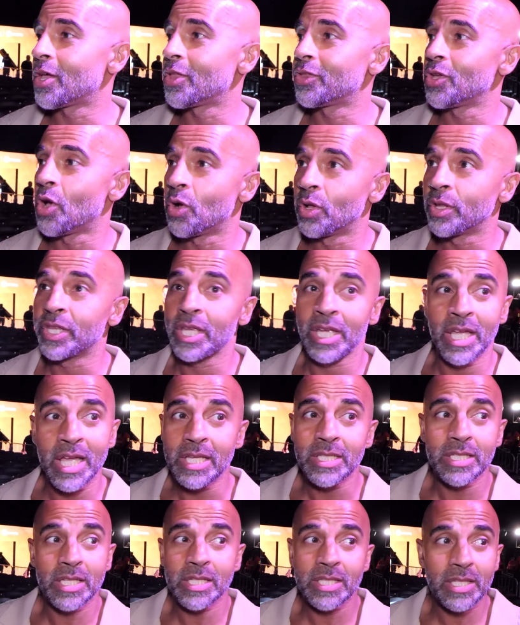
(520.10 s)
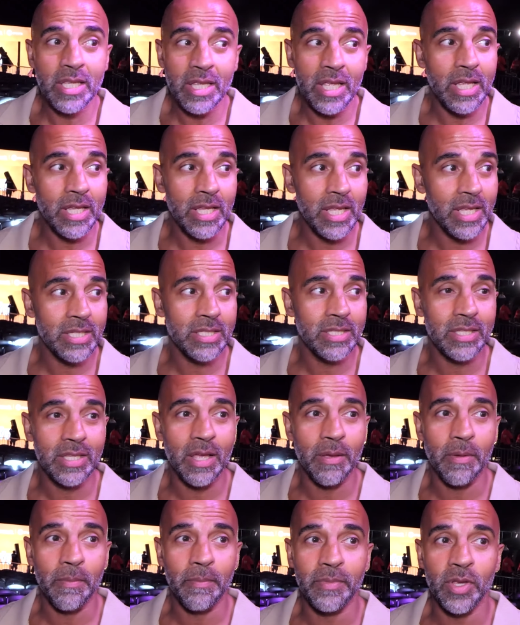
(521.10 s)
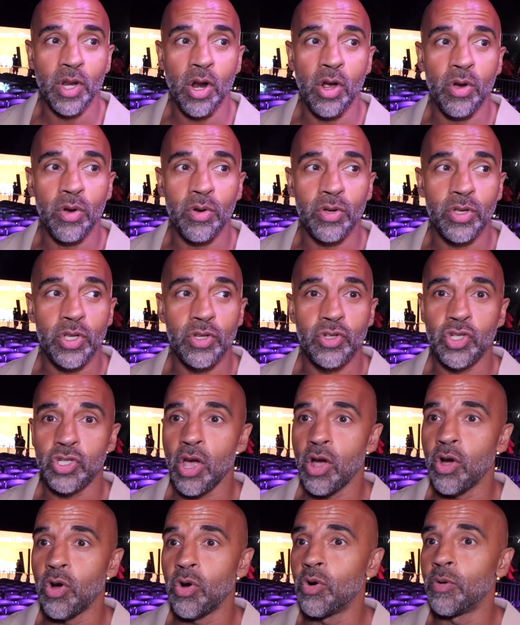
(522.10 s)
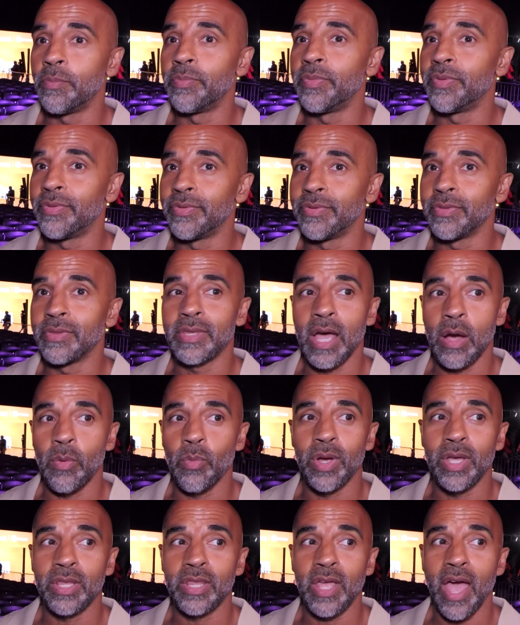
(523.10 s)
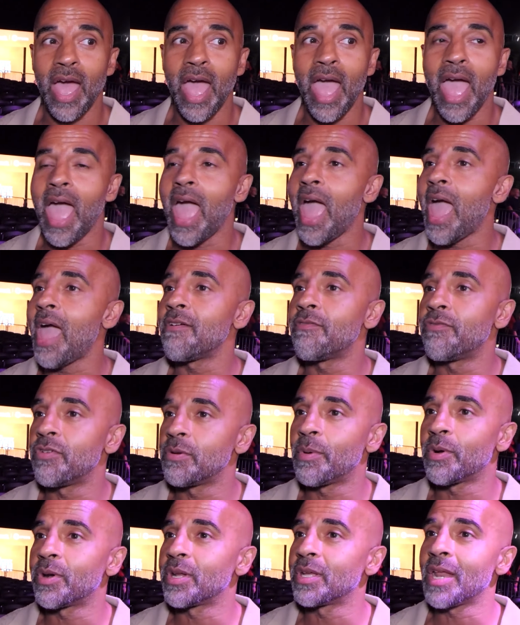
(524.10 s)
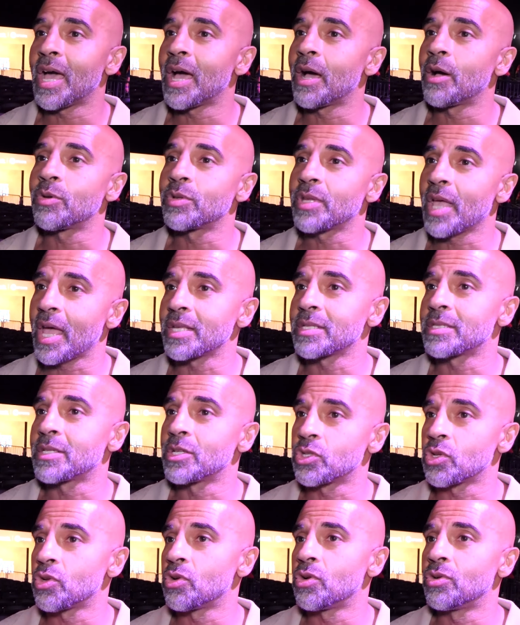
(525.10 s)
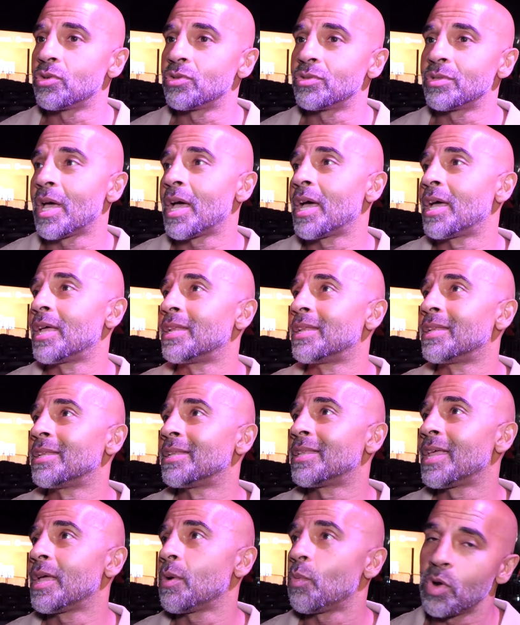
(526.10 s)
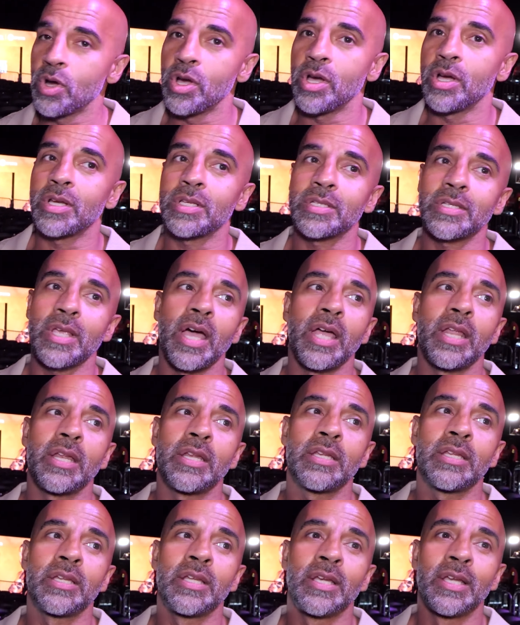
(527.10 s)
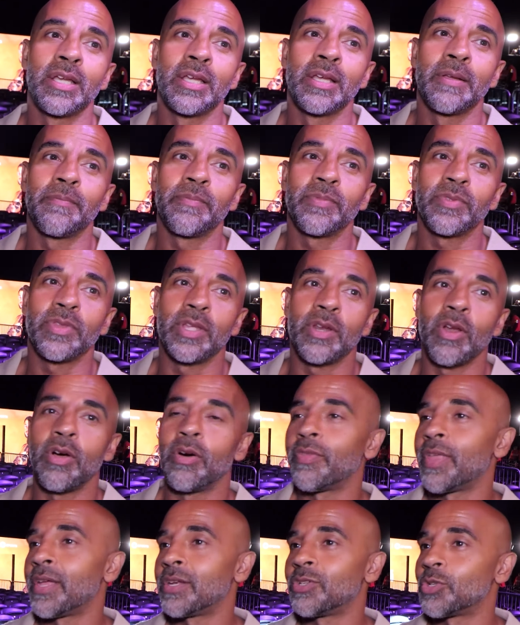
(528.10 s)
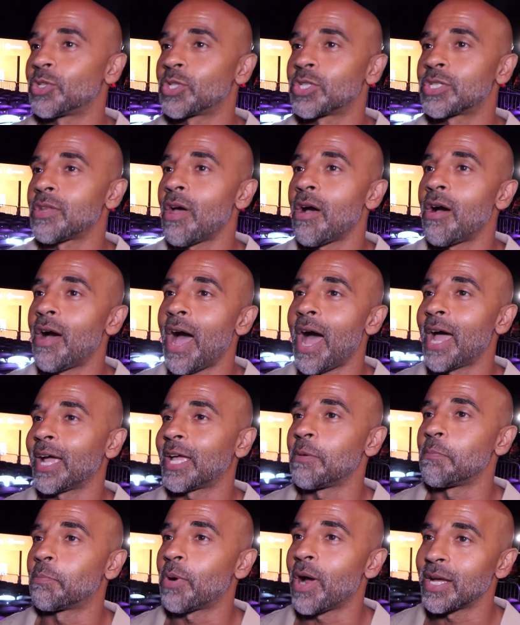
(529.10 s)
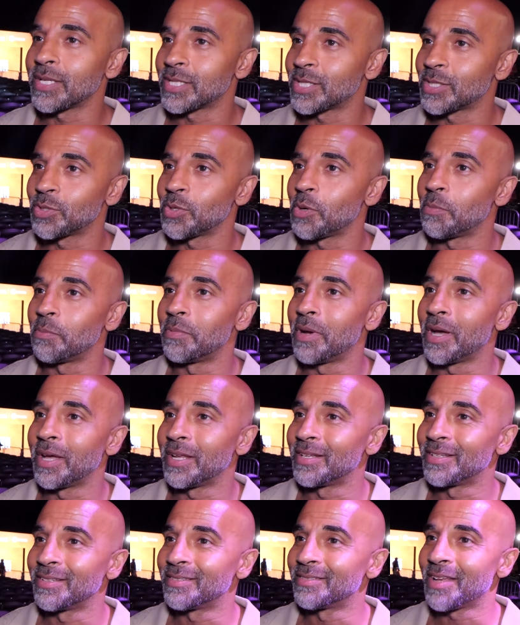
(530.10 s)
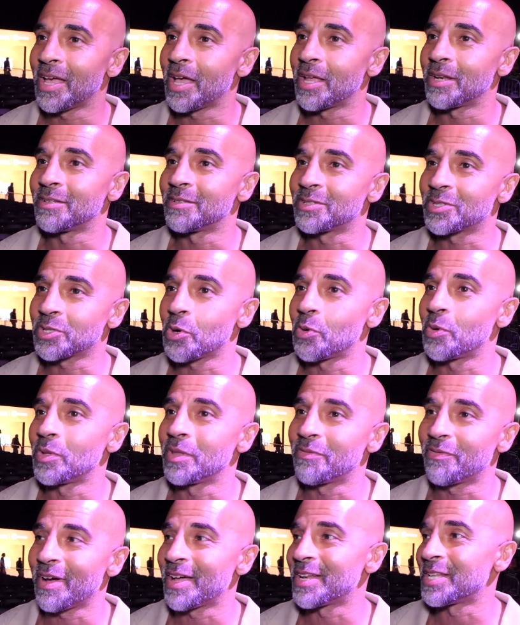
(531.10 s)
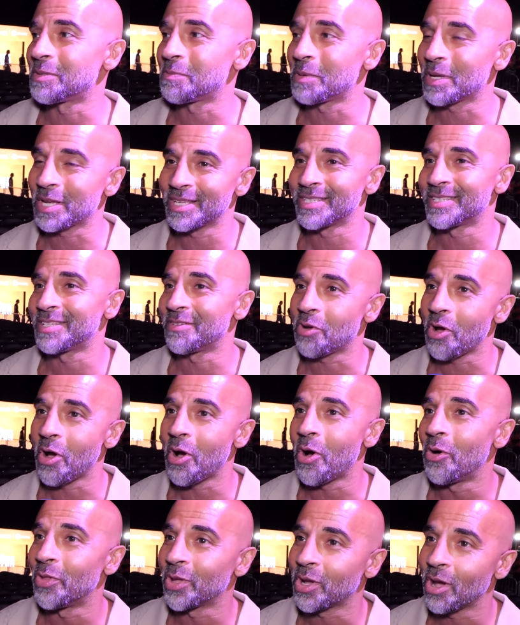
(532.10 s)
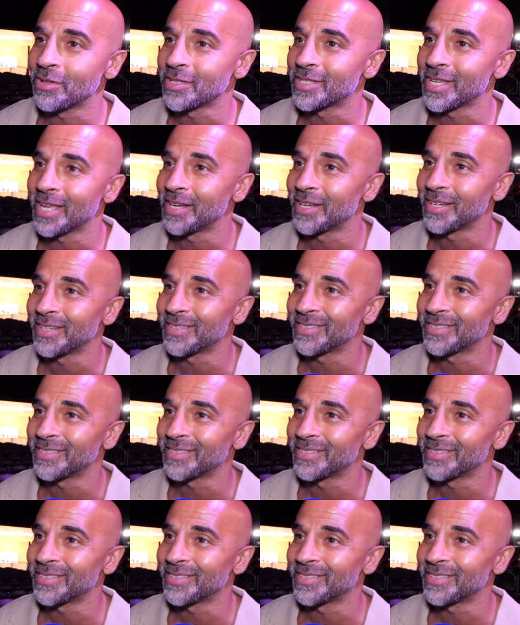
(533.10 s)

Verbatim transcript: The only thing is is that, is that you know you just got to hope that way that everybody now gets DAZN and it works and they don't then just start hiking prices up and, and screwing the fans because they've got all the content